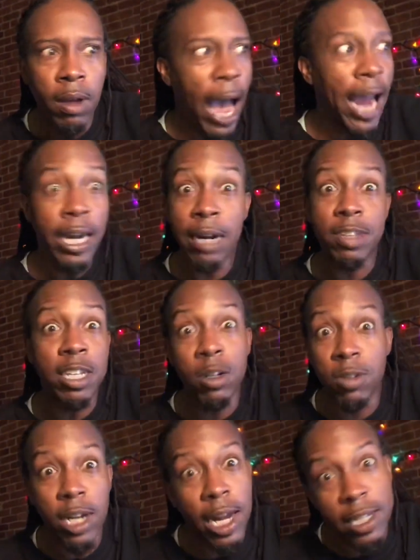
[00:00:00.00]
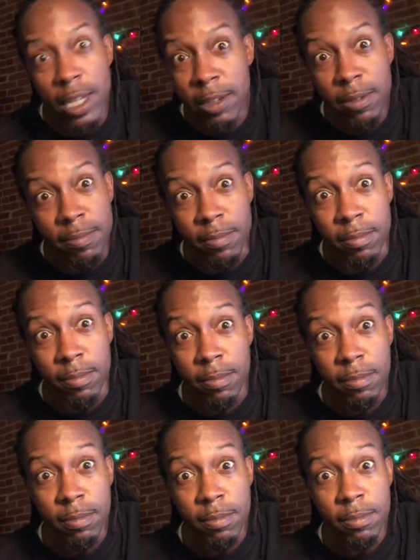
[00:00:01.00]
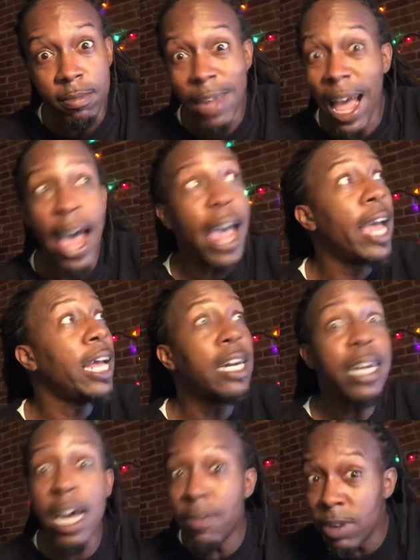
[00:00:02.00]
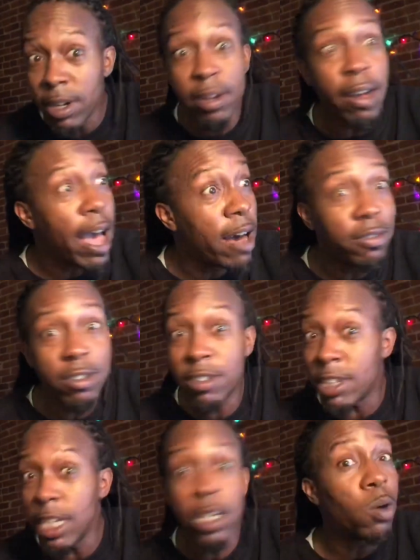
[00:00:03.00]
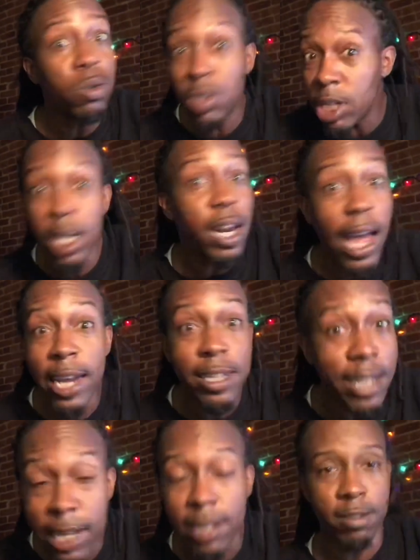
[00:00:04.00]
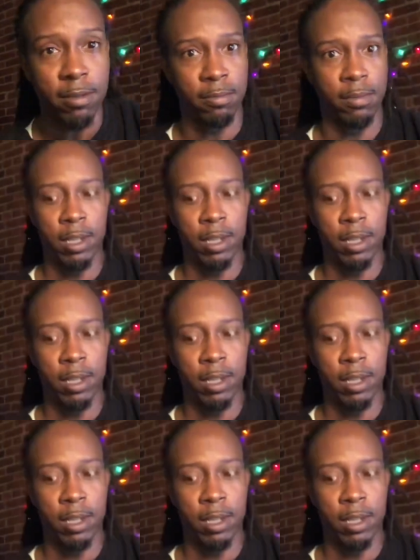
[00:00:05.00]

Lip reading: I ain't never seen no shit like this. I ain't never, ever seen no shit like this.